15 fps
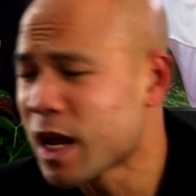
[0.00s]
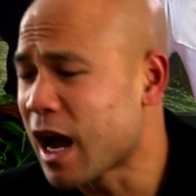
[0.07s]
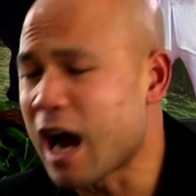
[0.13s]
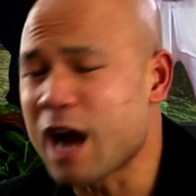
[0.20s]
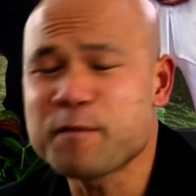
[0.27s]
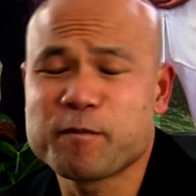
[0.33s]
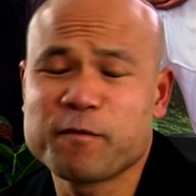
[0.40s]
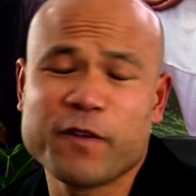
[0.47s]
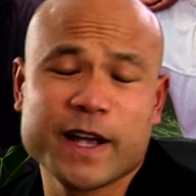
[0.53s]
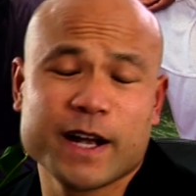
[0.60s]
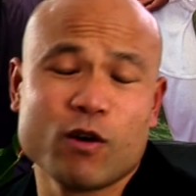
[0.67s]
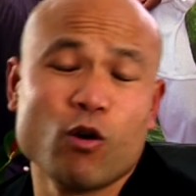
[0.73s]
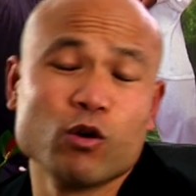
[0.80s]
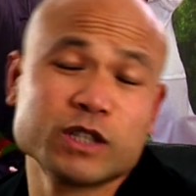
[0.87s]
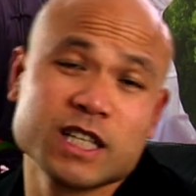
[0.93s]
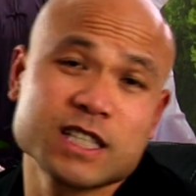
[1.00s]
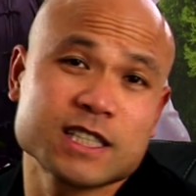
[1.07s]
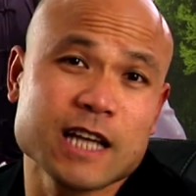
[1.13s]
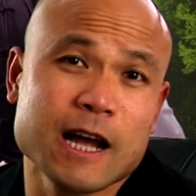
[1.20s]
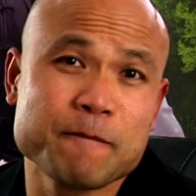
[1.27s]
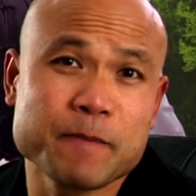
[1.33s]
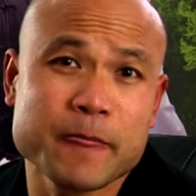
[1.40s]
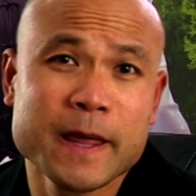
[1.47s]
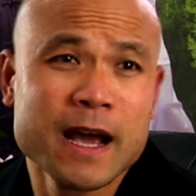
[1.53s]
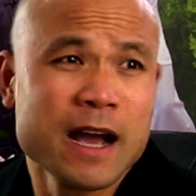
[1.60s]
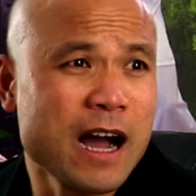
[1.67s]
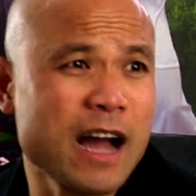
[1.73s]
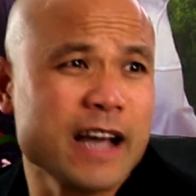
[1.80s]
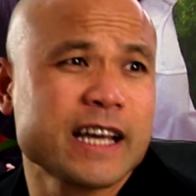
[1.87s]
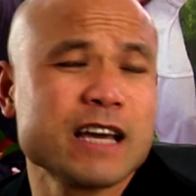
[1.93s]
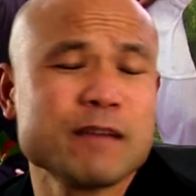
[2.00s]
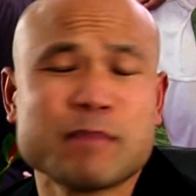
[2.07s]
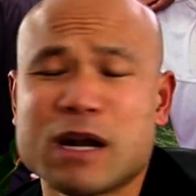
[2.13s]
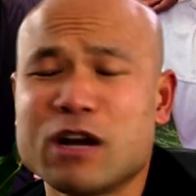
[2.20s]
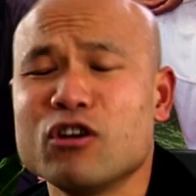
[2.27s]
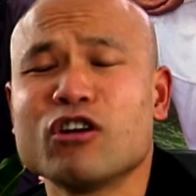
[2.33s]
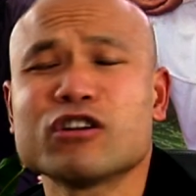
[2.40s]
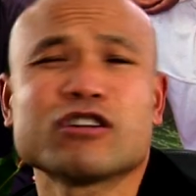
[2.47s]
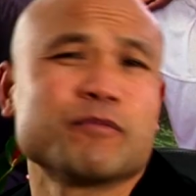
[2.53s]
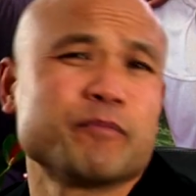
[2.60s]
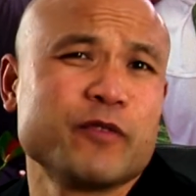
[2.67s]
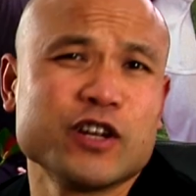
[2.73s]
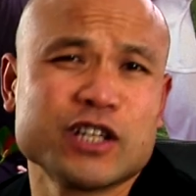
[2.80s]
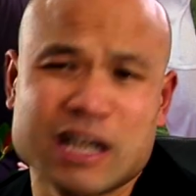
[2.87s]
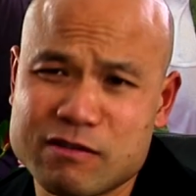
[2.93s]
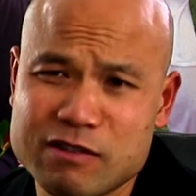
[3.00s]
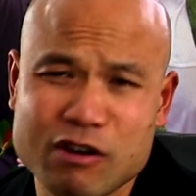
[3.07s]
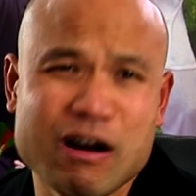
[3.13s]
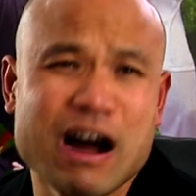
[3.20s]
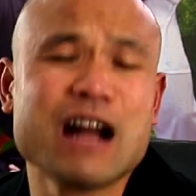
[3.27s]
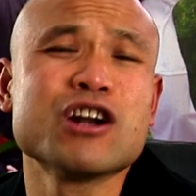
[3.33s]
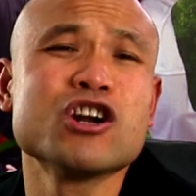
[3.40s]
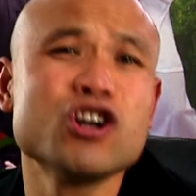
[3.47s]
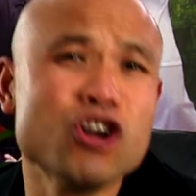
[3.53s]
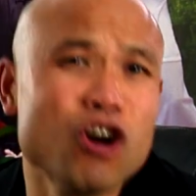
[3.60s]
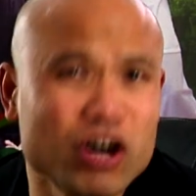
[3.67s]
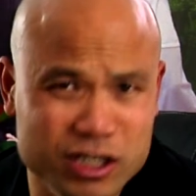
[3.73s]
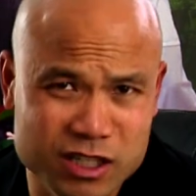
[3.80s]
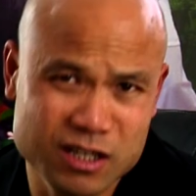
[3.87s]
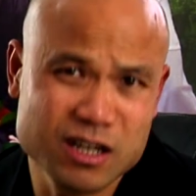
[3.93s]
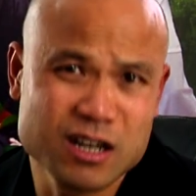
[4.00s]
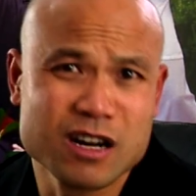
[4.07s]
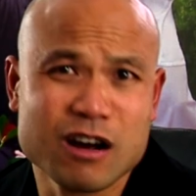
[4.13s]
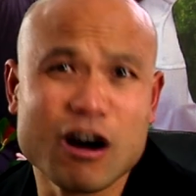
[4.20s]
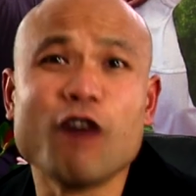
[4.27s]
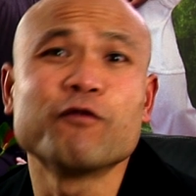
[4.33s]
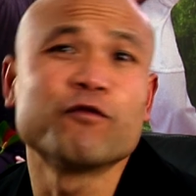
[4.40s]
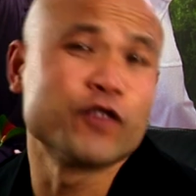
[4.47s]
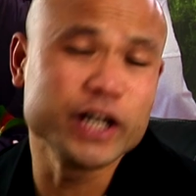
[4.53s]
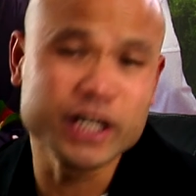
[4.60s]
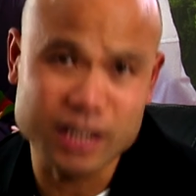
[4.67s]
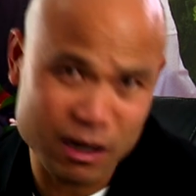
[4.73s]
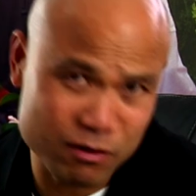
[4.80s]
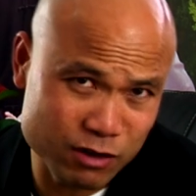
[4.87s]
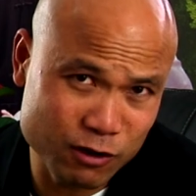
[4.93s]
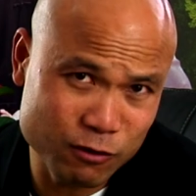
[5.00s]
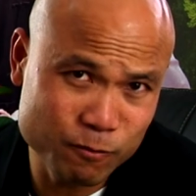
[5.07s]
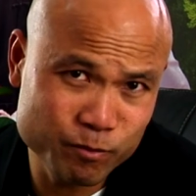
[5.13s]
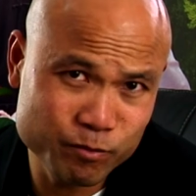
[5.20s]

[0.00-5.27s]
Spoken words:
I think all this time I give a lot of free download, a lot of free download.